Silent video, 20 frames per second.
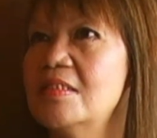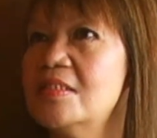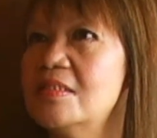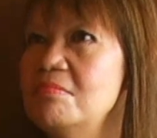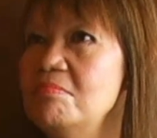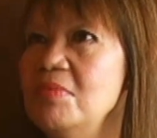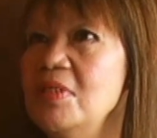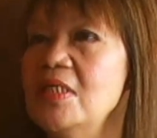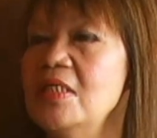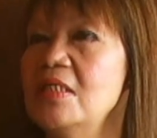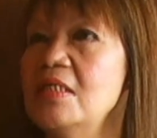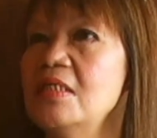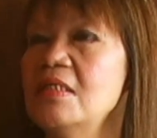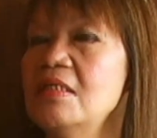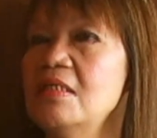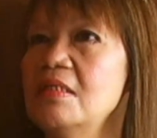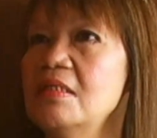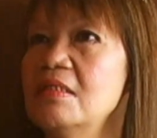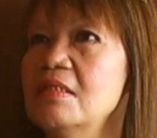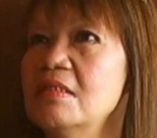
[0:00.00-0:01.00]

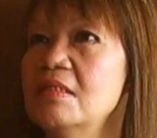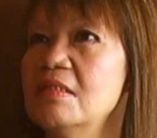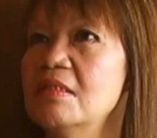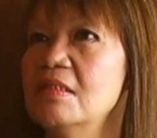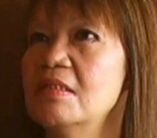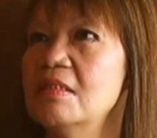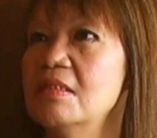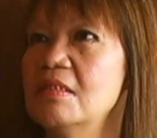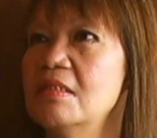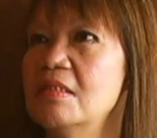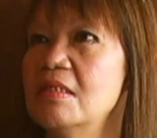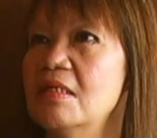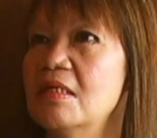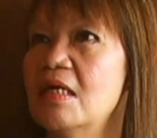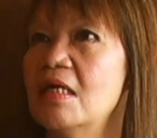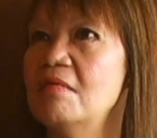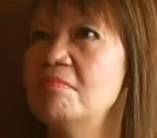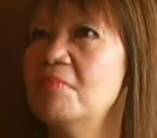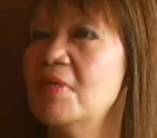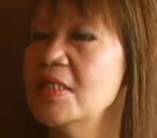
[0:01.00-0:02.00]
me
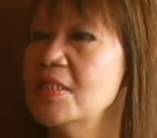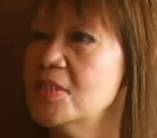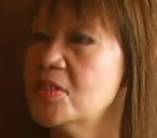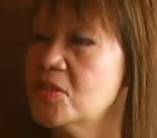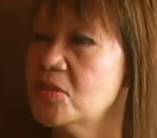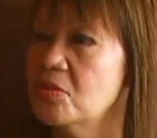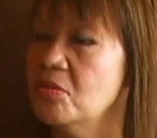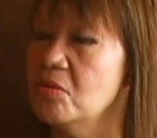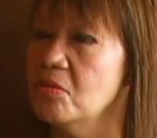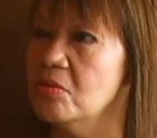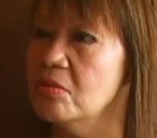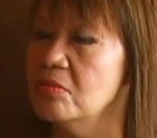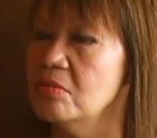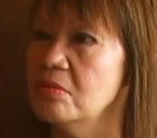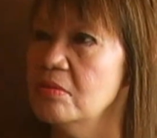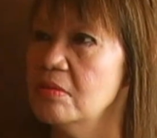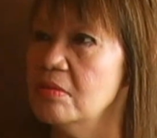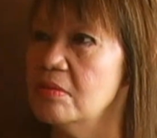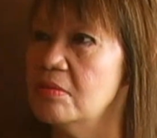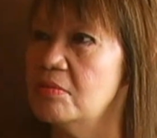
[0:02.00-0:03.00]
and my soul
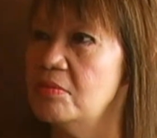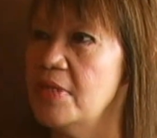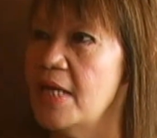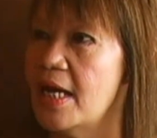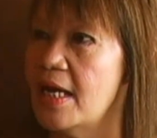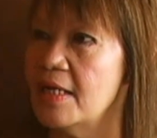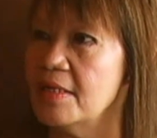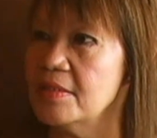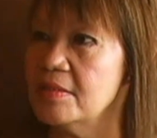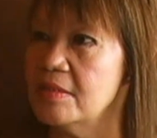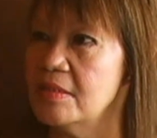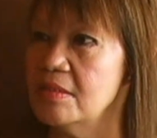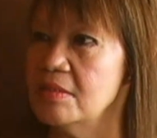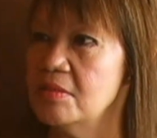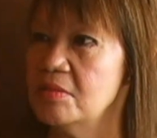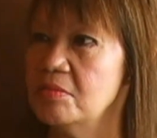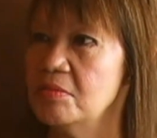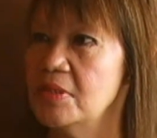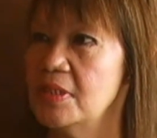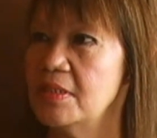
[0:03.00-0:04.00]
reacting
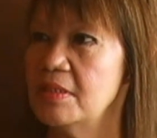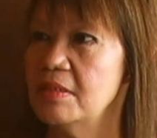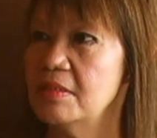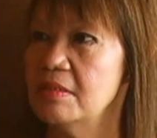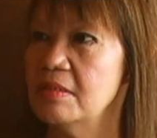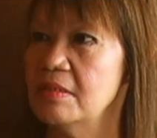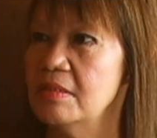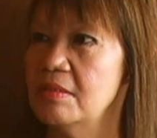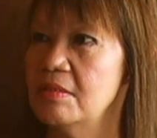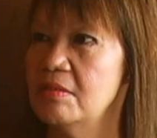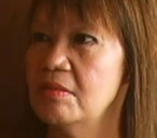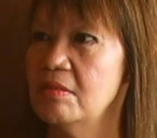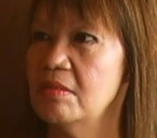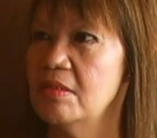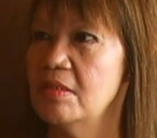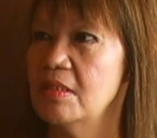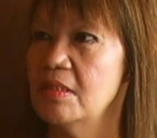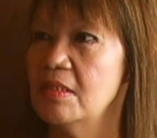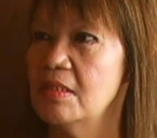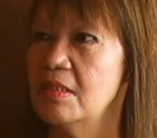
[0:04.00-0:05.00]
to it, you know.
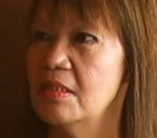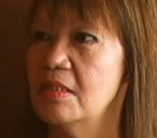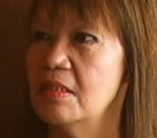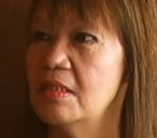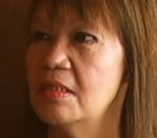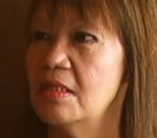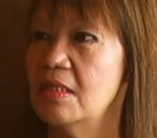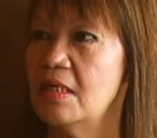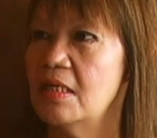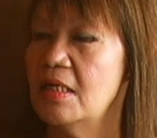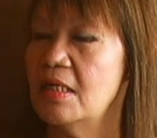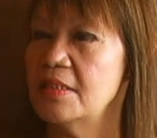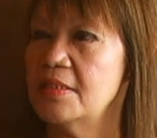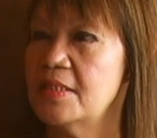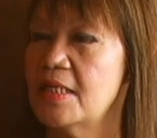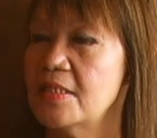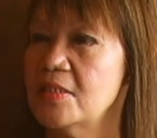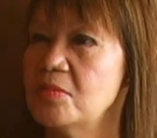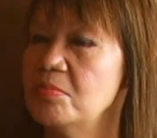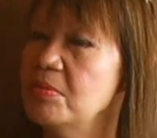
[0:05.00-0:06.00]
I
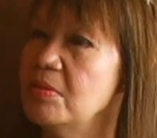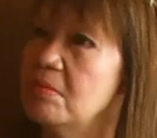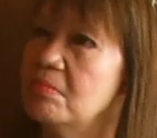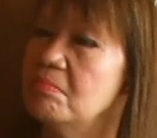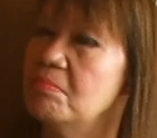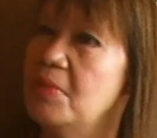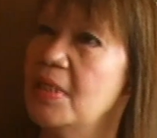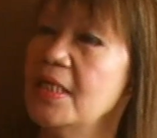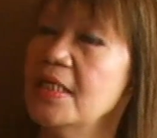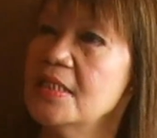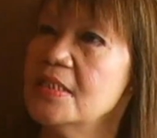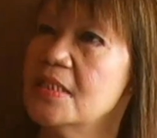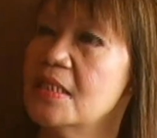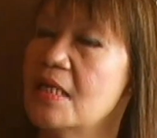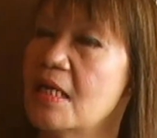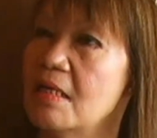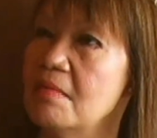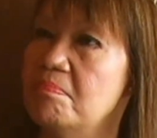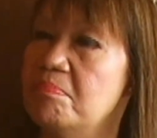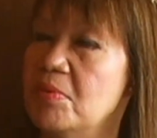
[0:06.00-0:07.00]
touch base and
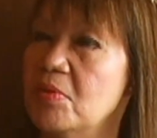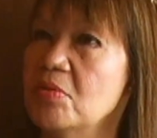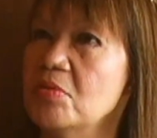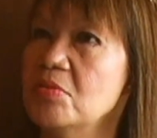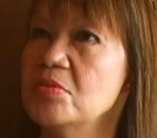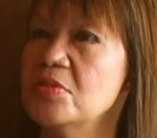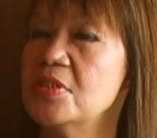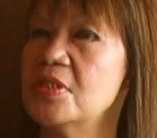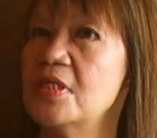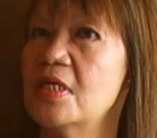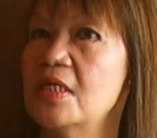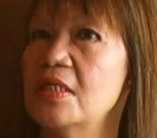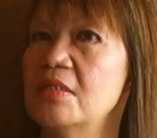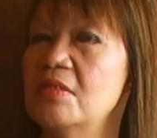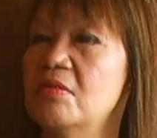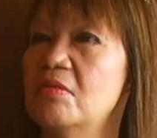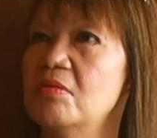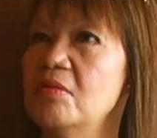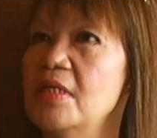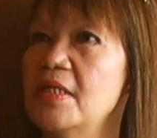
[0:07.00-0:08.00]
I pose and I
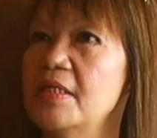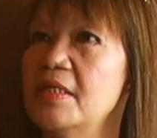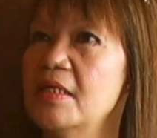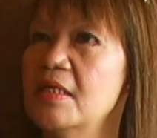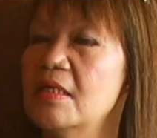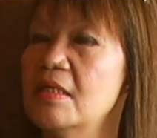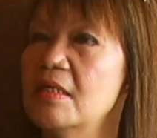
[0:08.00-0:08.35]
go like,